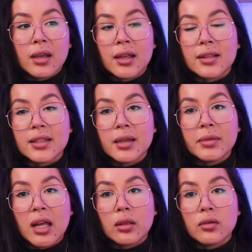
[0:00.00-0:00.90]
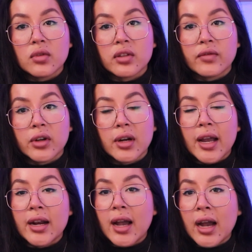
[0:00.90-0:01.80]
It seemed that Lucifer
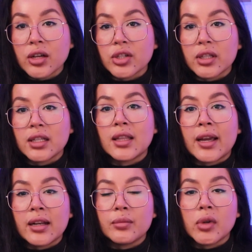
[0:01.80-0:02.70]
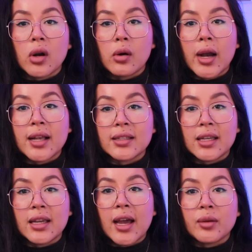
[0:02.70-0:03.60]
had actually let him go as
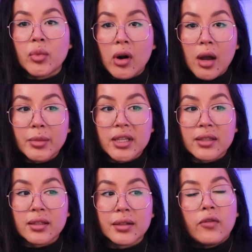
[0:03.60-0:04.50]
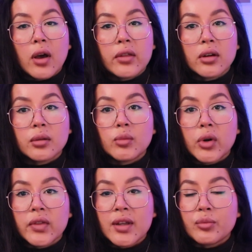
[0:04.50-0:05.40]
he had promised. Father
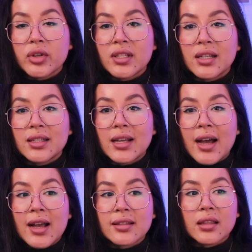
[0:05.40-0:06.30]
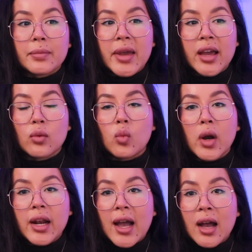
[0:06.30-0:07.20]
Amorth then proceeded to ask the man
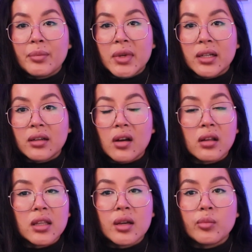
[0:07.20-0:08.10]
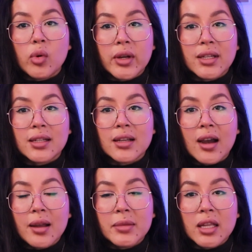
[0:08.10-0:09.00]
what happened on the appointed
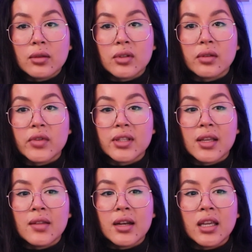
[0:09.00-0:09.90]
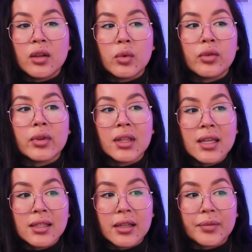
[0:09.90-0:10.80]
time that Lucifer said that he would
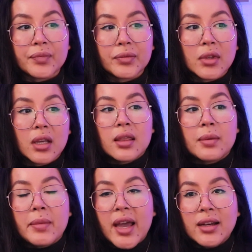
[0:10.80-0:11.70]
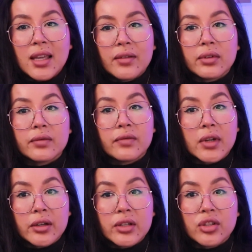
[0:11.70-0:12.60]
release him. The man gave a
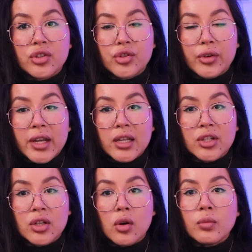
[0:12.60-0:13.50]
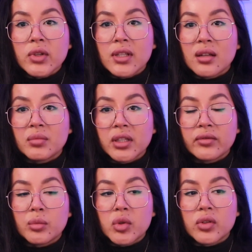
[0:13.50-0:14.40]
very strange and almost
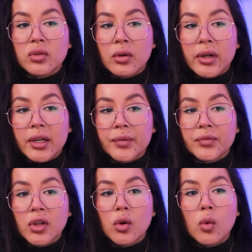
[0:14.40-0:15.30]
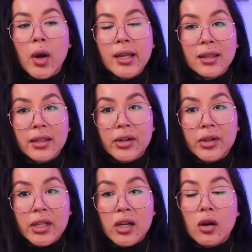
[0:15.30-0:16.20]
unbelievable story. Quite
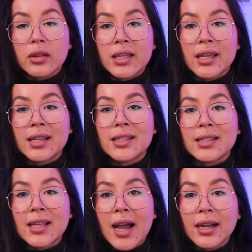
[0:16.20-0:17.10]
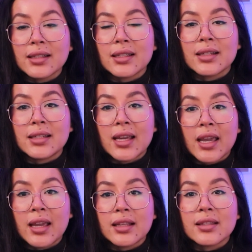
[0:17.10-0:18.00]
literally, on the exact
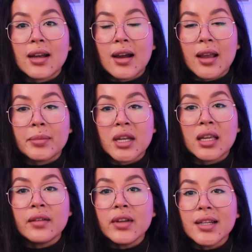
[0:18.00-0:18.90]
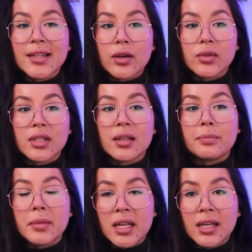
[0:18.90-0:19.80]
day, time, and even down to the
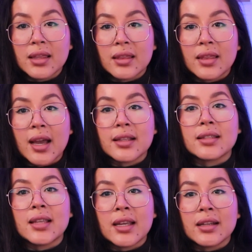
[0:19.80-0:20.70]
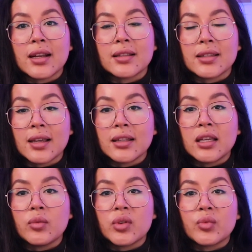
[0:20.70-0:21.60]
minute that Satan had said
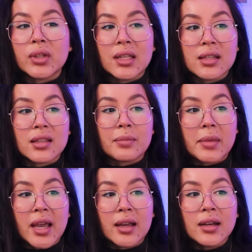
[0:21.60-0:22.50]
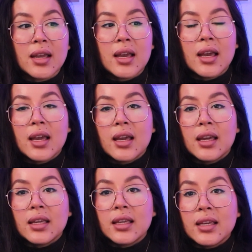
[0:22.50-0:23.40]
he would release the man,
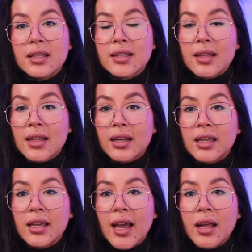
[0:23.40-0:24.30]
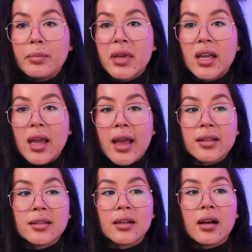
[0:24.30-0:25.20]
He said that he had
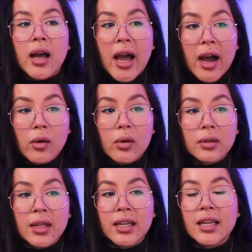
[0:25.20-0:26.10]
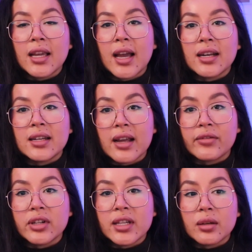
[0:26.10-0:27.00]
began to howl like he had
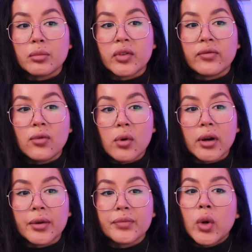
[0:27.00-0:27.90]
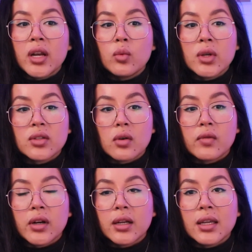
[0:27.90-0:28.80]
never done before. When it was
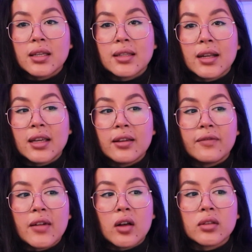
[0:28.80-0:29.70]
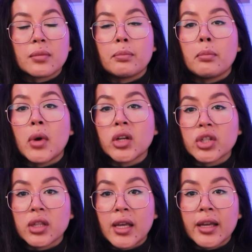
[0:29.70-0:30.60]
over, he said he felt
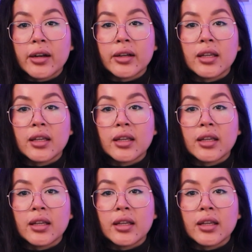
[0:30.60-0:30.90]
much lighter.